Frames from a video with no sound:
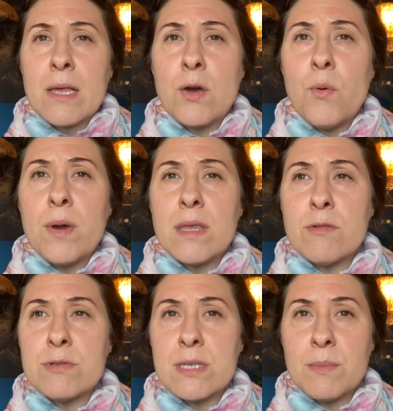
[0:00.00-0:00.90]
going
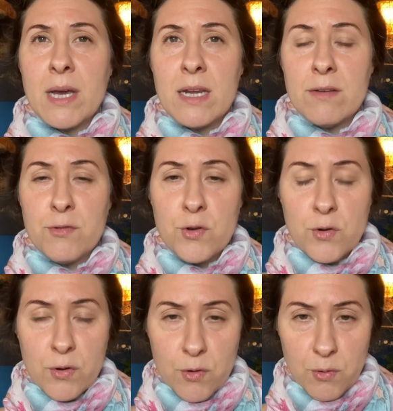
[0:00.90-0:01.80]
through some kind of
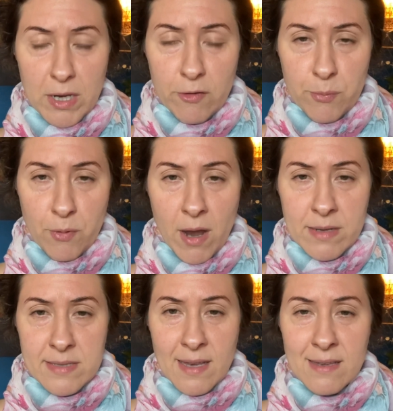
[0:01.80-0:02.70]
grief
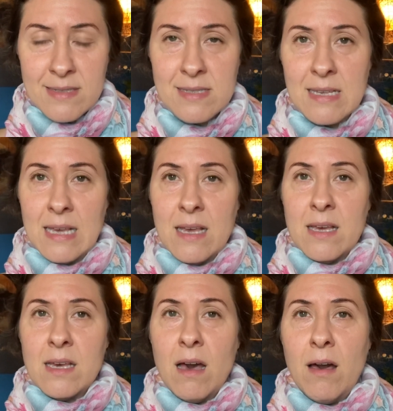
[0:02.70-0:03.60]
process.
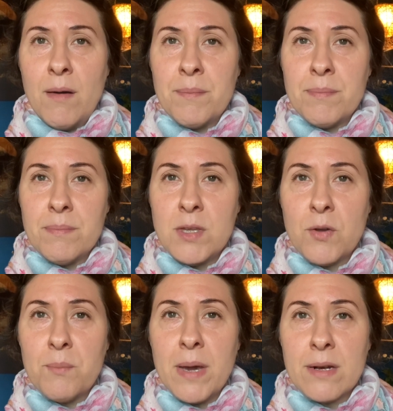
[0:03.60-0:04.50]

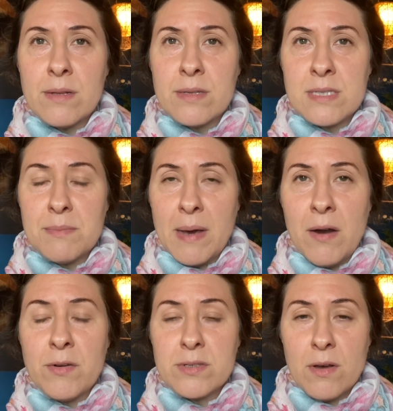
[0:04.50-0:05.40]
Metal is
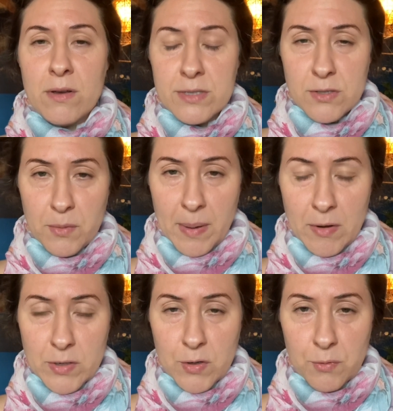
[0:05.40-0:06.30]
also
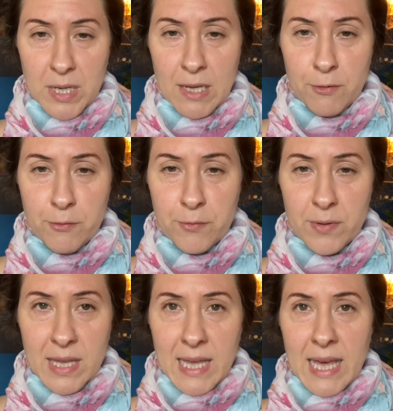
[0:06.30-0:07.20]
about grief
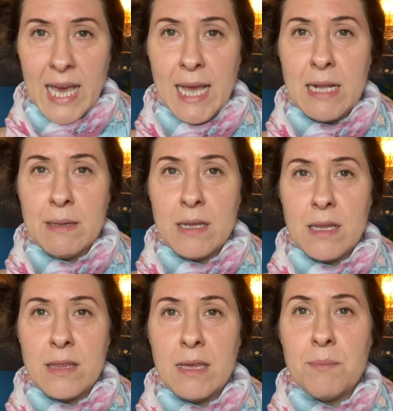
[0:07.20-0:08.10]
and
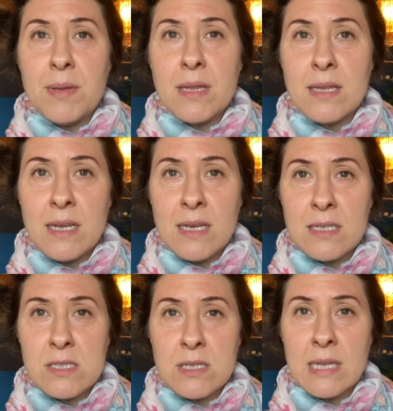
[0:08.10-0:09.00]
the ability
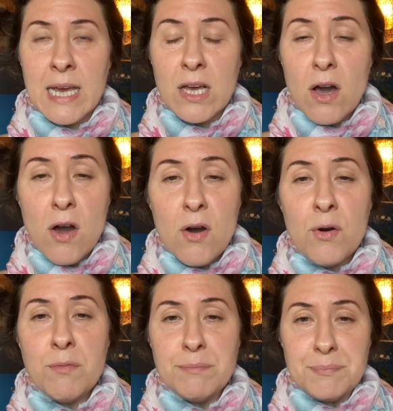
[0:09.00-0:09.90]
to let go,